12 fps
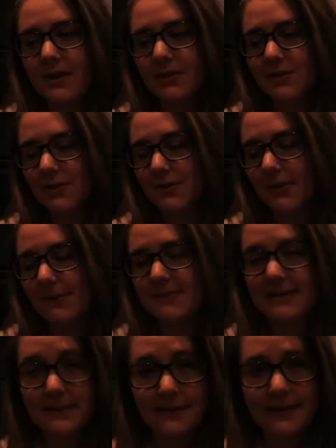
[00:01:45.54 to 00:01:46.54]
So I'm
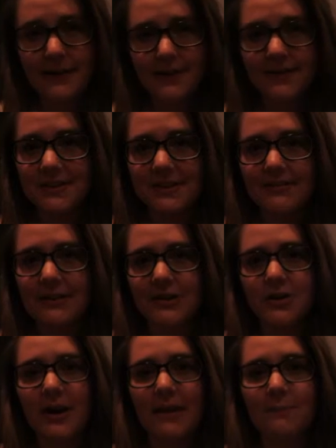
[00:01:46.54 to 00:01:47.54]
stepping out on this
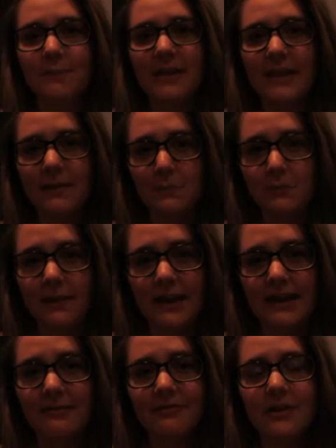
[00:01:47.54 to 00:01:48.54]
adventure, I'm being
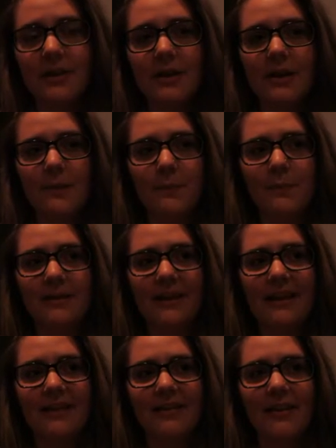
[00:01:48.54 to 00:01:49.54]
brave, but
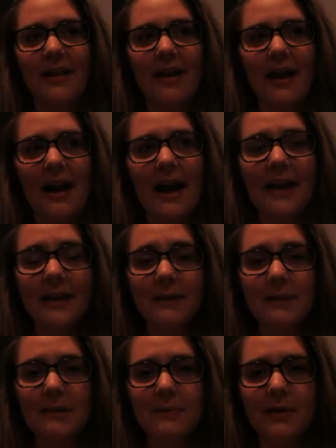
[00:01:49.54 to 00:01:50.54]
I can
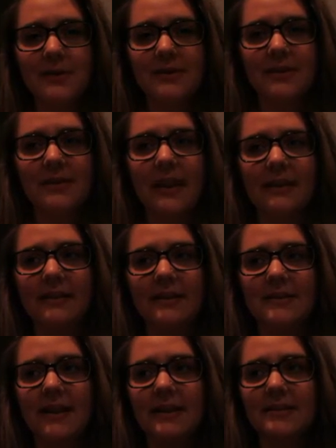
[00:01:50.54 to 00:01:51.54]
be a person that can
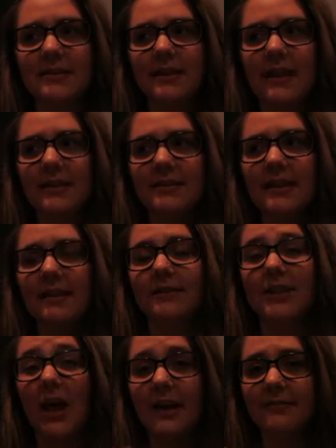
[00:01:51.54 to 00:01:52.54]
tend to take a
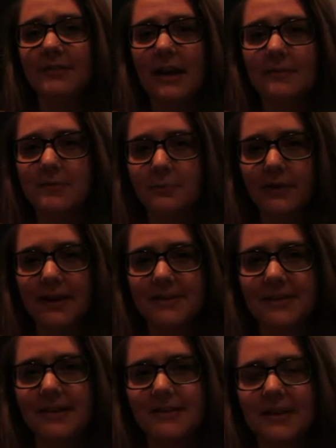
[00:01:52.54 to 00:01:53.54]
lot of time to
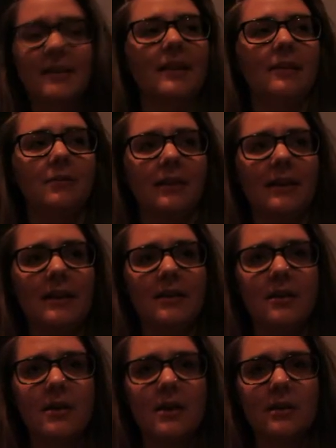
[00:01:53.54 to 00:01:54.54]
process and really
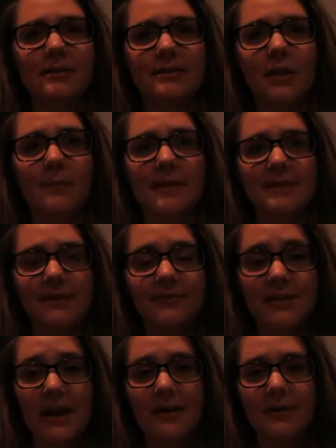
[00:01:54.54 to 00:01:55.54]
slow myself
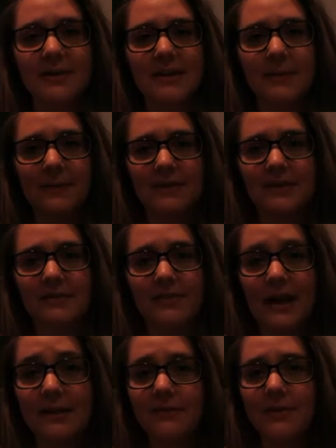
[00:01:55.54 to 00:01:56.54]
down and take myself
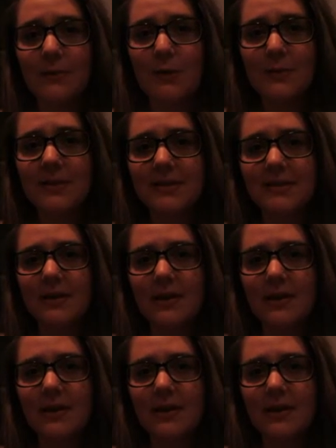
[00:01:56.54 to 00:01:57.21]
out of the moment.